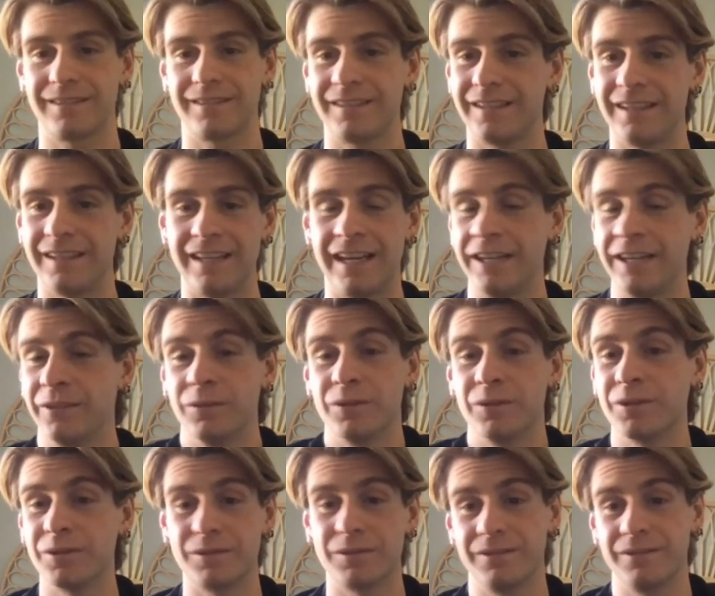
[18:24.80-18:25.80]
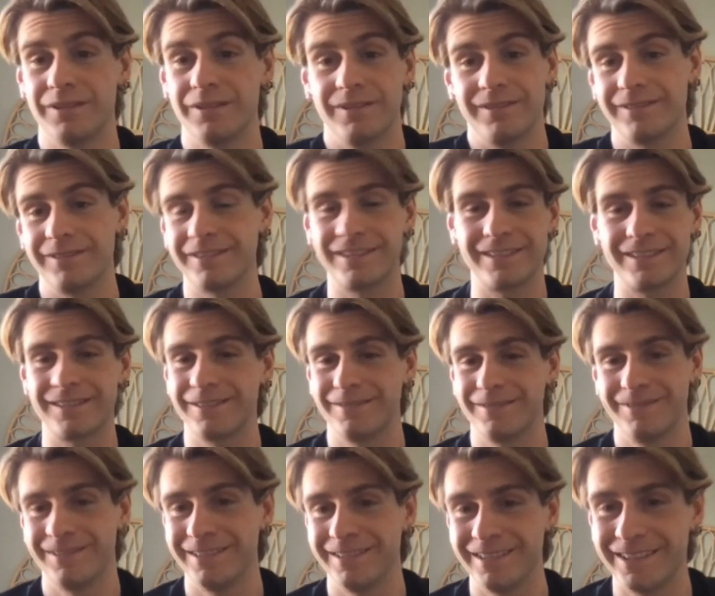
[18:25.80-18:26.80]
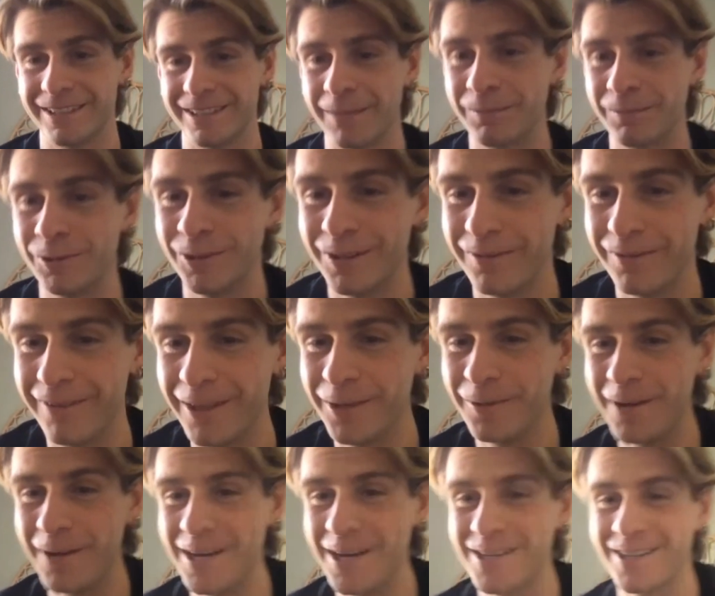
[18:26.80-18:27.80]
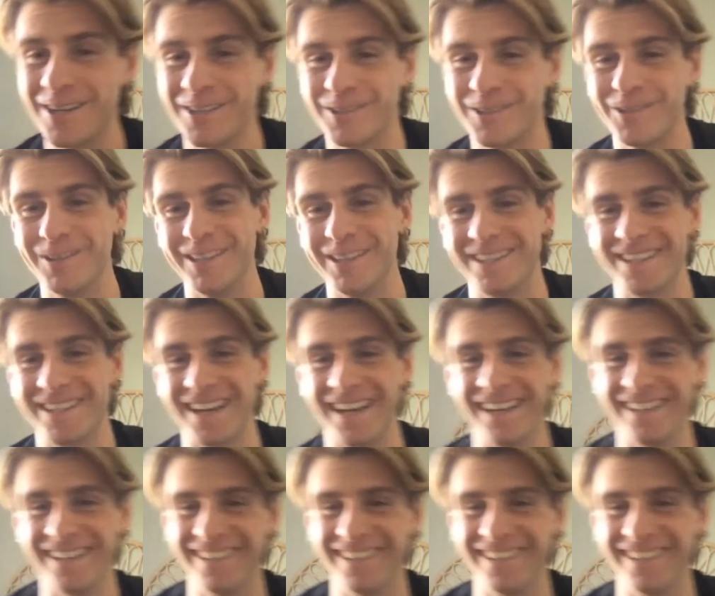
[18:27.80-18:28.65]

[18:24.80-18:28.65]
I don't know. It's up to the federations to decide.